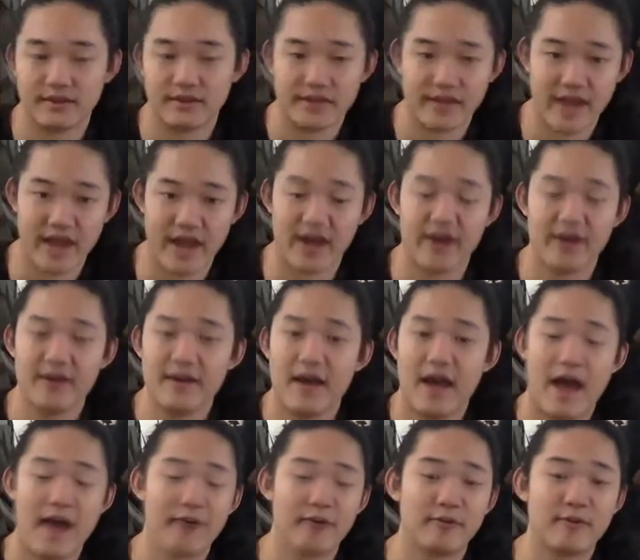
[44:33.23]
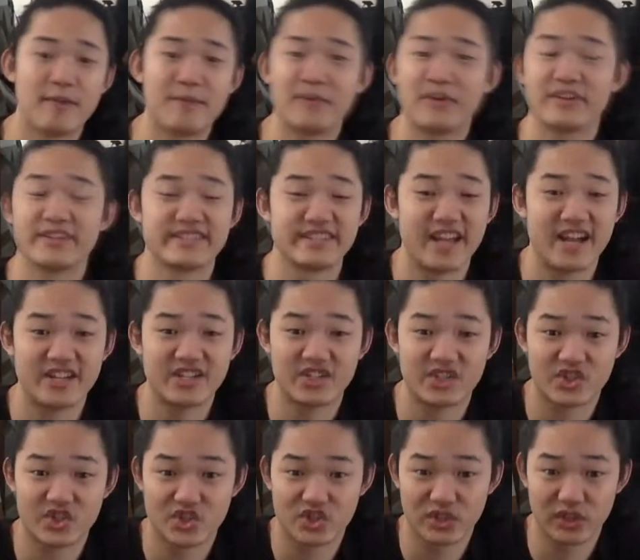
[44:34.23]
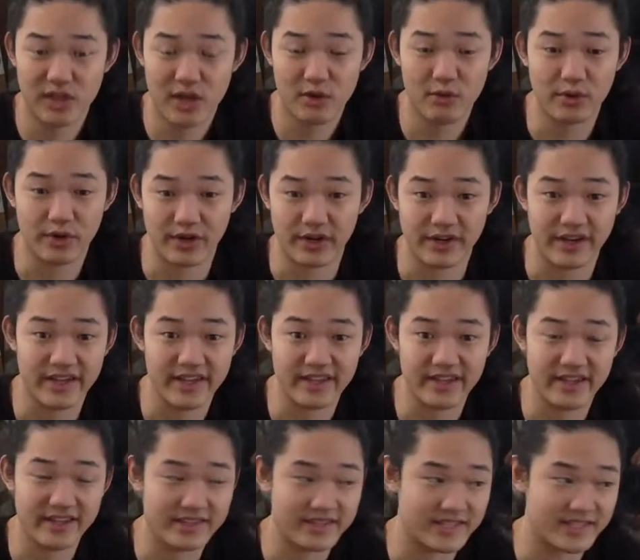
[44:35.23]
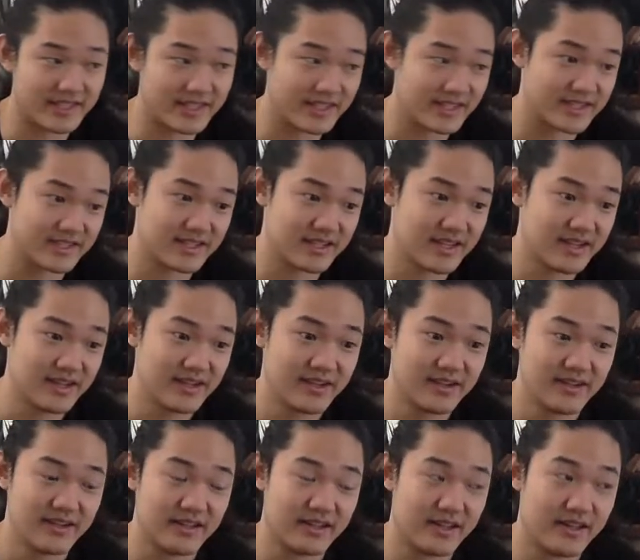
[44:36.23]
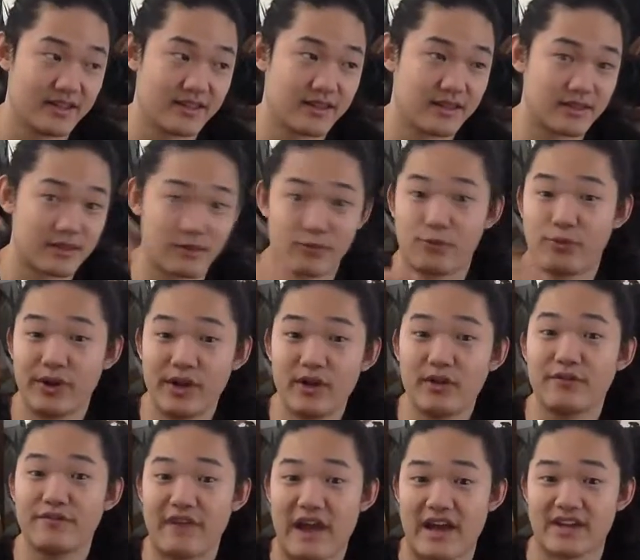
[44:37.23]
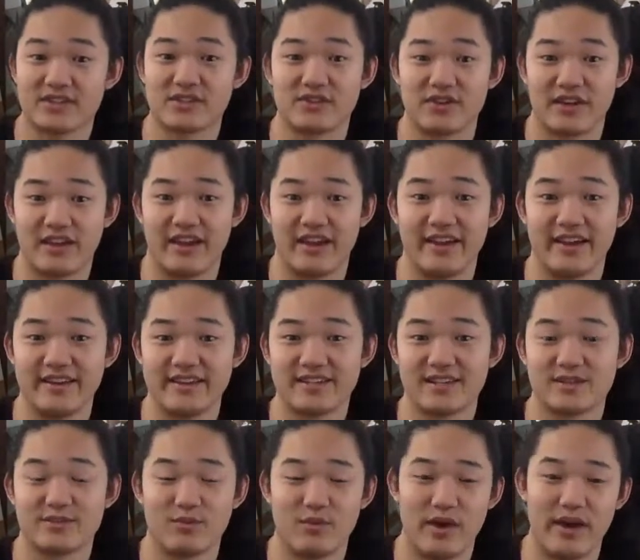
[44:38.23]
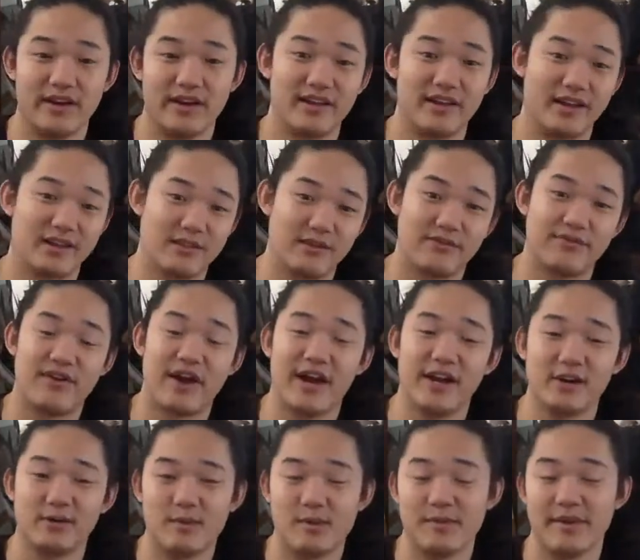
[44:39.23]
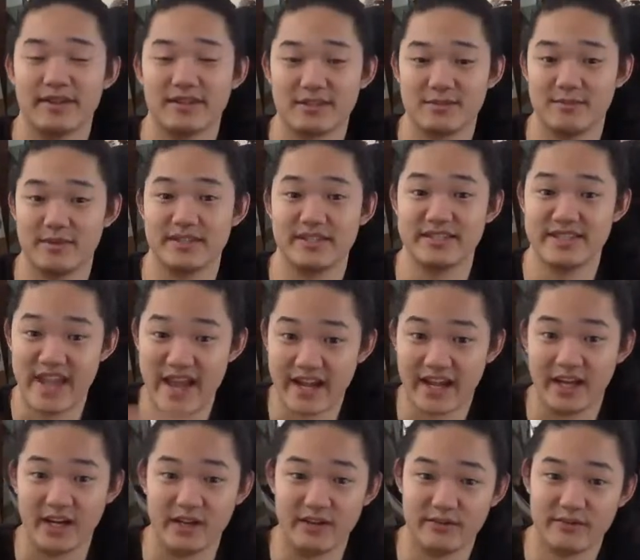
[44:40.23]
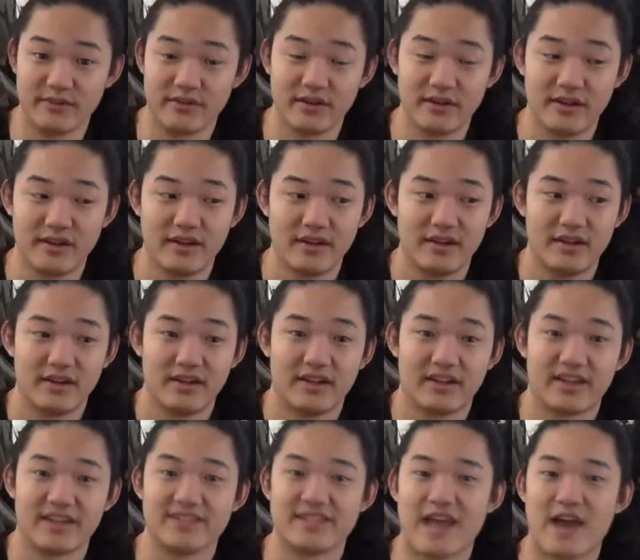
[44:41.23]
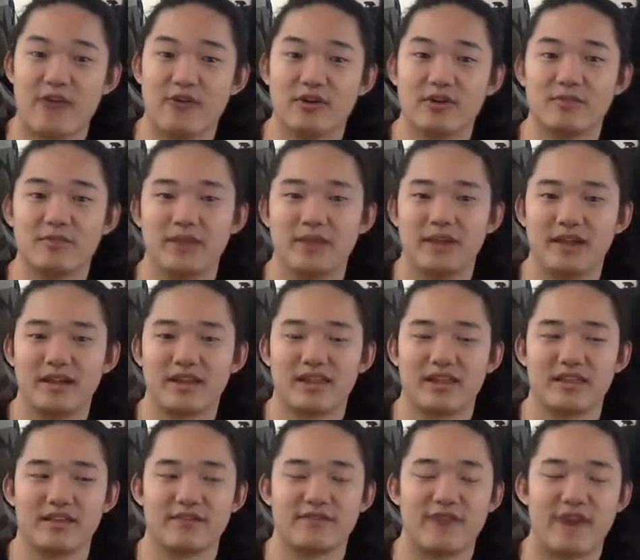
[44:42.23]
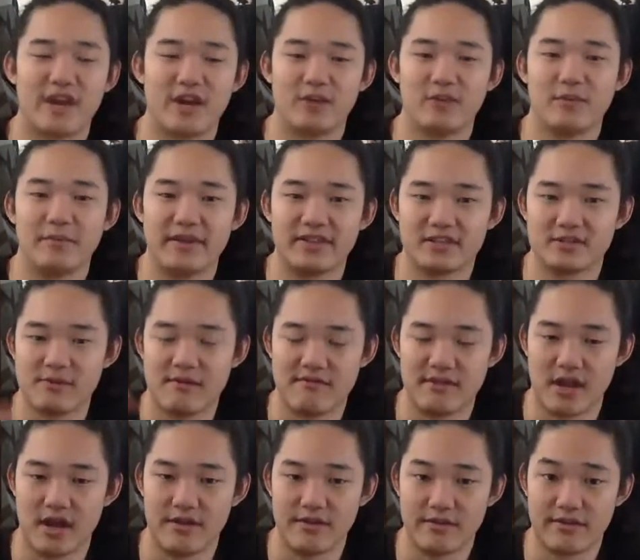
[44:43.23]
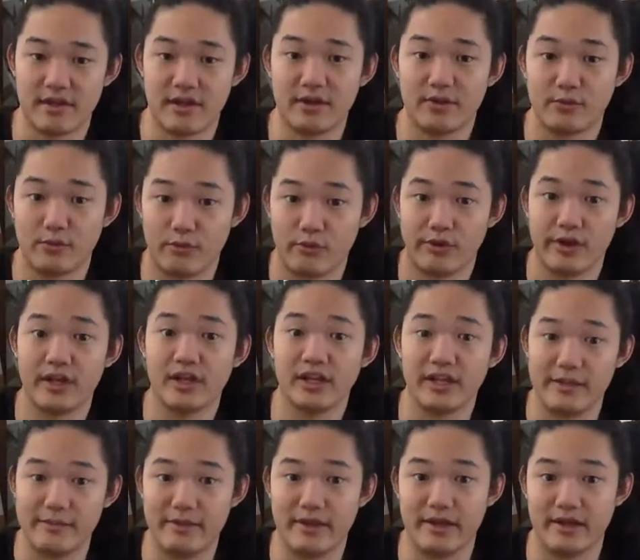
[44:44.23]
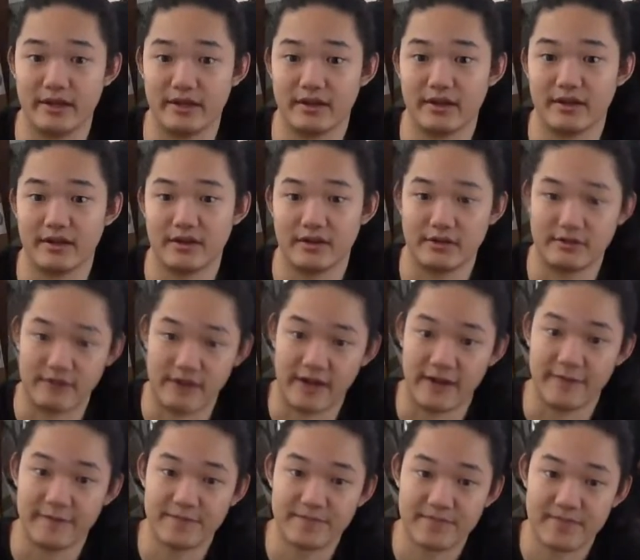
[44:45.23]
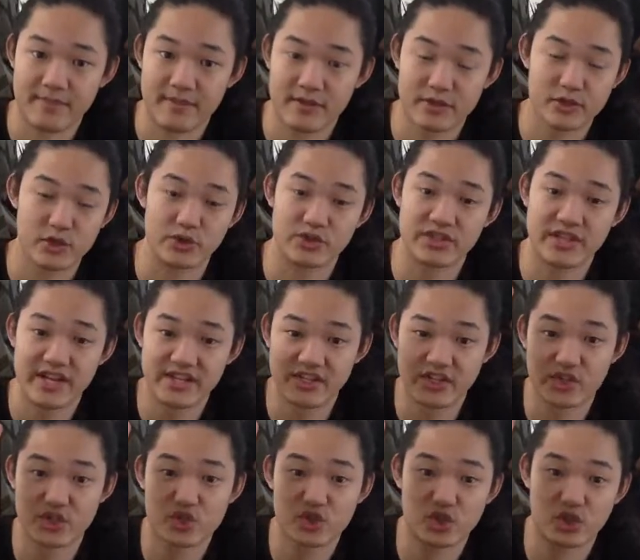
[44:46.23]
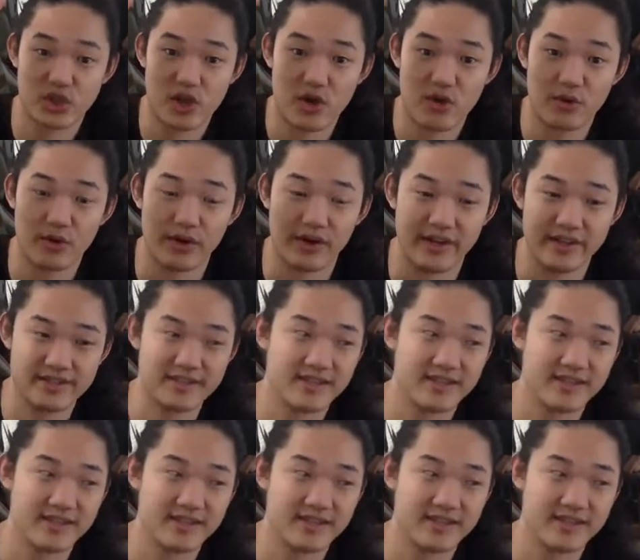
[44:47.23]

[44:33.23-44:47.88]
Yeah, and remember, it's not just slower. It's the real faster case is when, like, the final momentum is negative, because that would make the final momentum of the other thing really big, right? So it's not just slower.